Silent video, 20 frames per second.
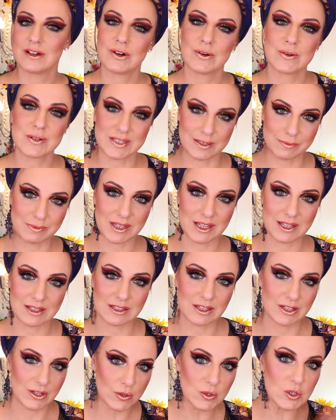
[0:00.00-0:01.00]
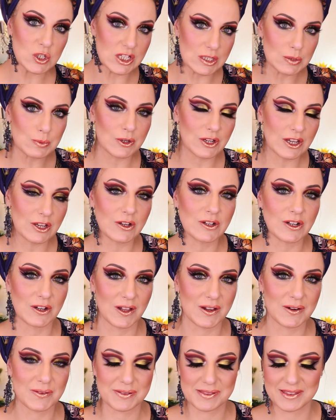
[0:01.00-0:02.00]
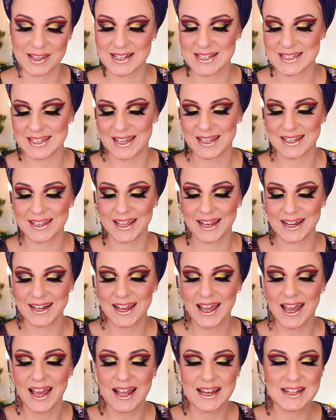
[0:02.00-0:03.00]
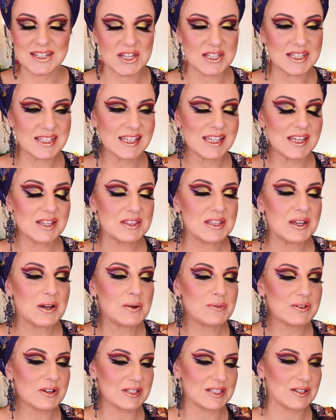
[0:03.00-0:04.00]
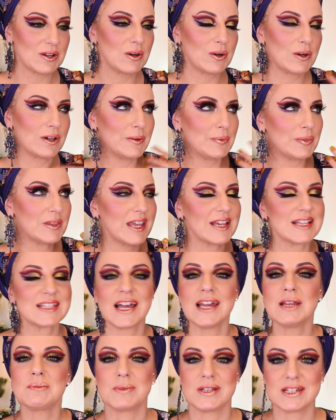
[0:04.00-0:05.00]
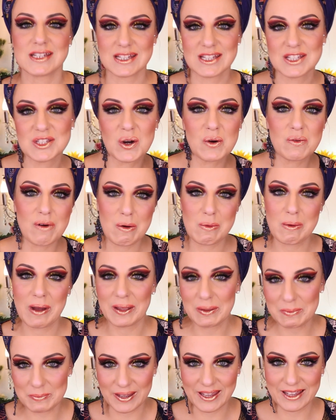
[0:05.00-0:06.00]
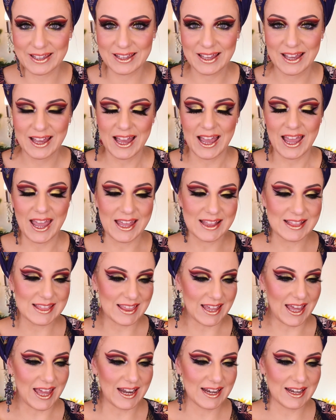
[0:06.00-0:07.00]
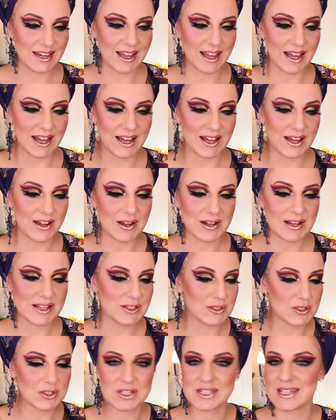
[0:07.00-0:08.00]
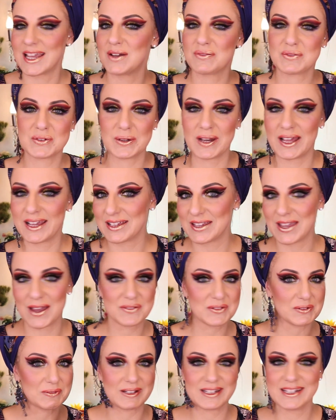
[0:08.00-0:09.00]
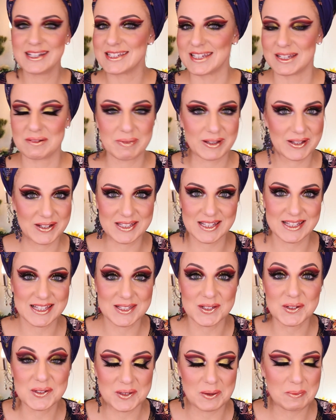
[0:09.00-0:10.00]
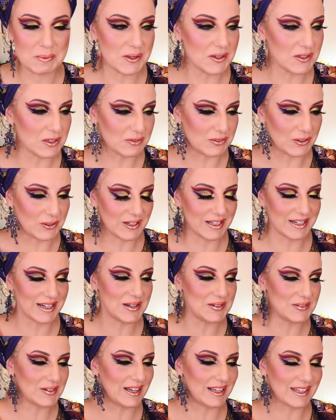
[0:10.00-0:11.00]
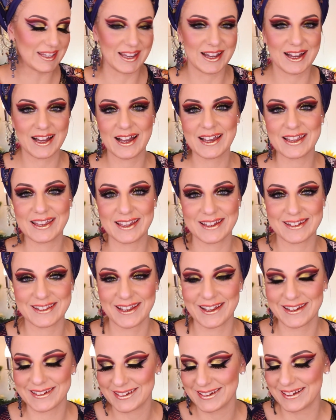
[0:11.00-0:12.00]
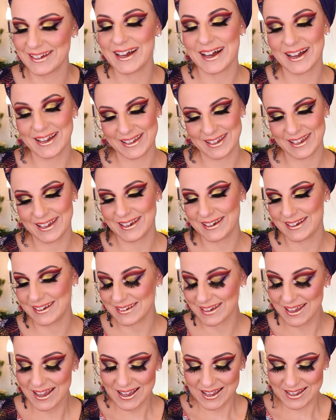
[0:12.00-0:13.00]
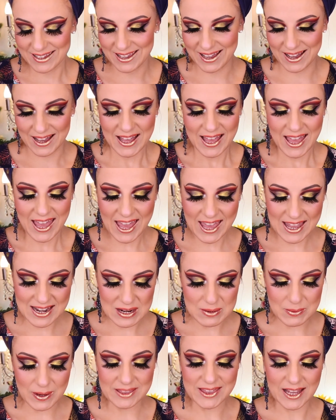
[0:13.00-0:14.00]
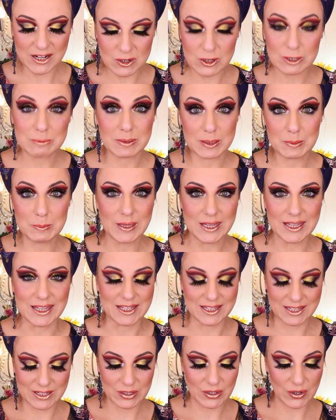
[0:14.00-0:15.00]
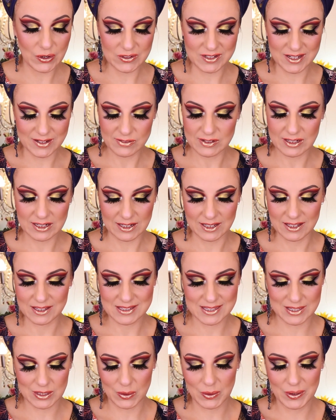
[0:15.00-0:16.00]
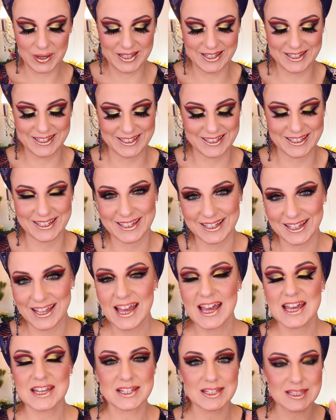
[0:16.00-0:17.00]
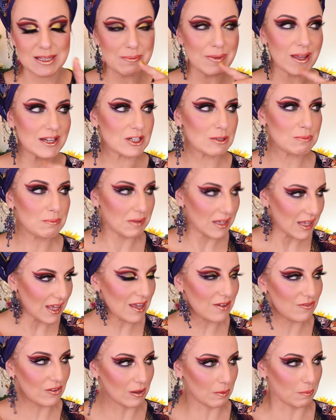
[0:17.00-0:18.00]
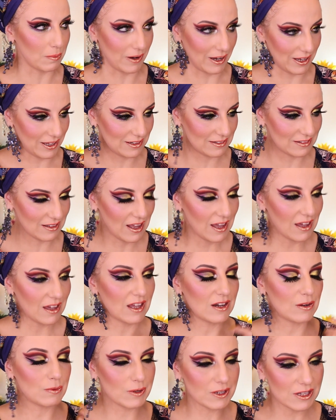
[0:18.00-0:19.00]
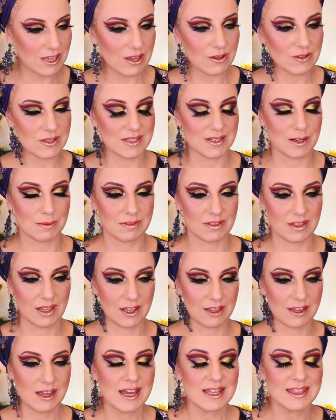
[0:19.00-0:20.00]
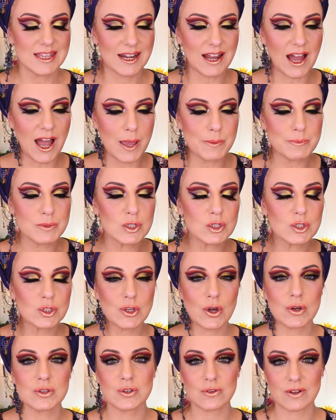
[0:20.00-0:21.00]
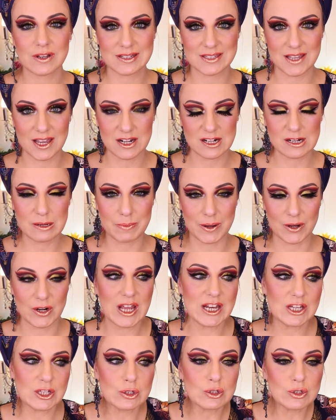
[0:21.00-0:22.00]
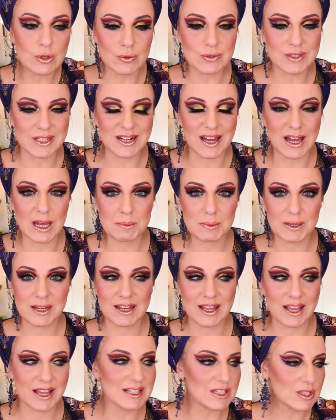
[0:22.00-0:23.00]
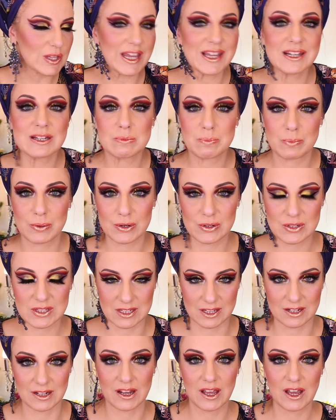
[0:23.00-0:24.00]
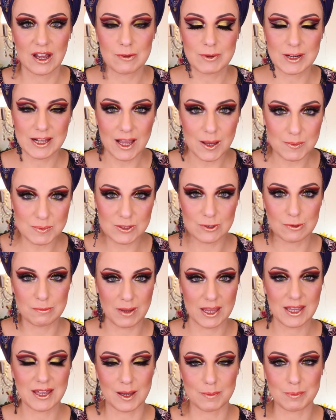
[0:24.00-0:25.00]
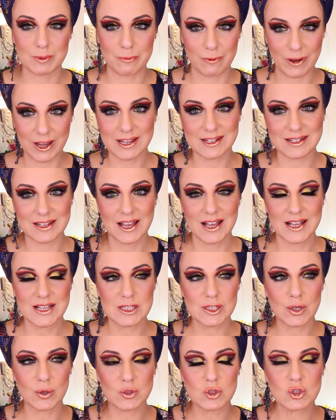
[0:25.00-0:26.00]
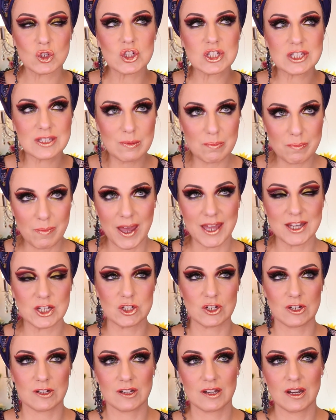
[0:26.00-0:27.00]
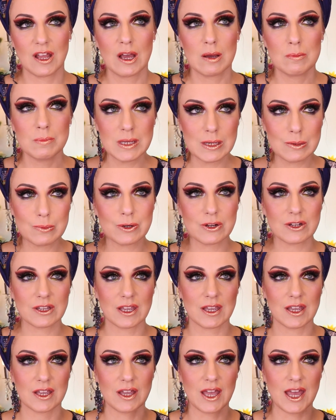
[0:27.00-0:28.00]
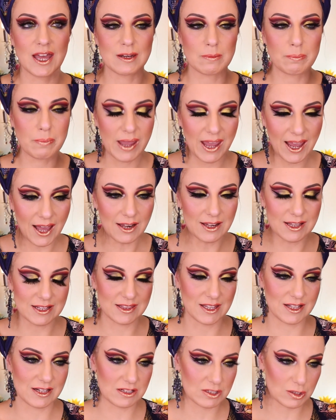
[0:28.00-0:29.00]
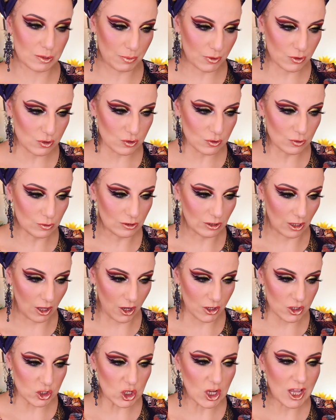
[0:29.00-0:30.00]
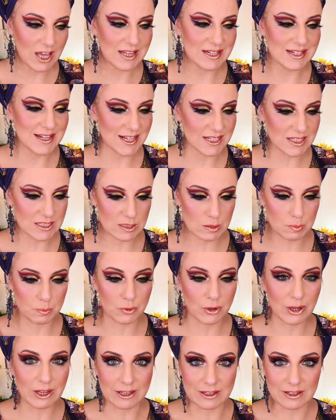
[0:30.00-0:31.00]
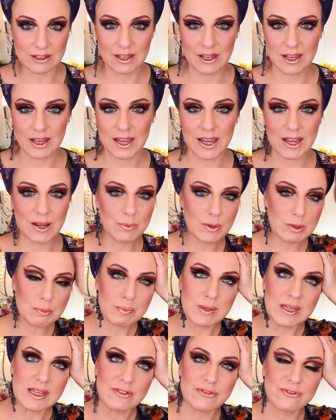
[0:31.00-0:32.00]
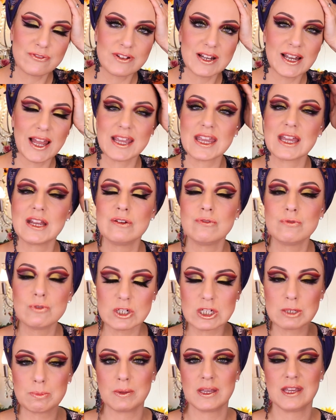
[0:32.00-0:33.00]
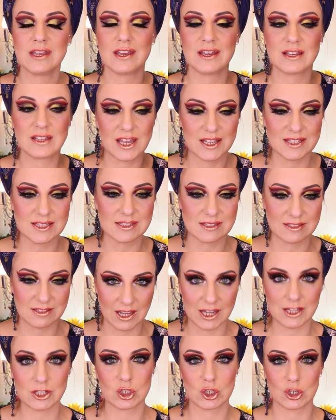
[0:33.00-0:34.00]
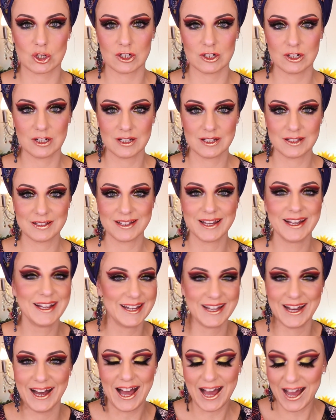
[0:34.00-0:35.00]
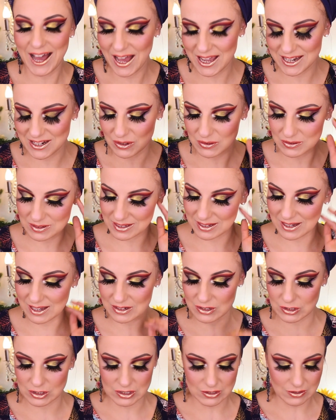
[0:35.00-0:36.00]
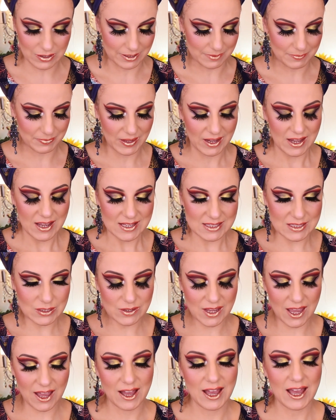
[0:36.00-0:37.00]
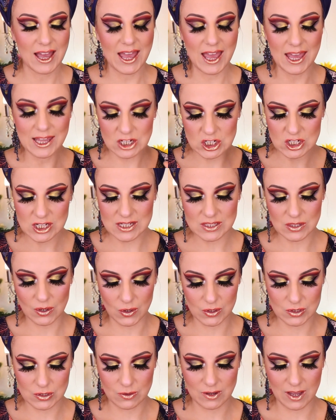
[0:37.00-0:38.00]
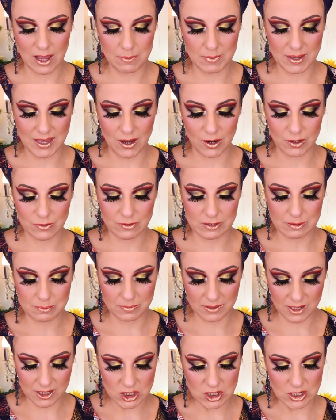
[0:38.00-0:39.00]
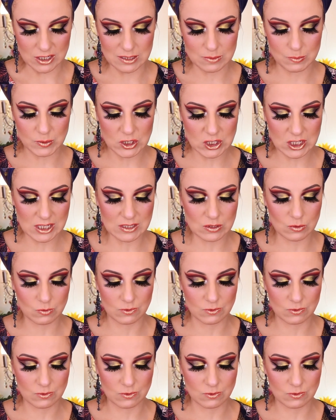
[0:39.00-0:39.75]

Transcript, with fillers: or something, you know. She's working on a lot of things, and then just the excitement is overwhelming, and then you just have to like, you have to release it because it's so beautiful. And I'm like, yeah, I get that, I get it. Yeah, anyway, that could be me, you know, definitely. So just imagine me having a brand and working on something that I'm so excited about, and you know that I'm an excited person when it comes to makeup, right? So just imagine me working at a palette that is supposed to launch next spring. It would be like, it would be against nature. I don't think I could do it. So yeah, and she's also coming out with blushes, which is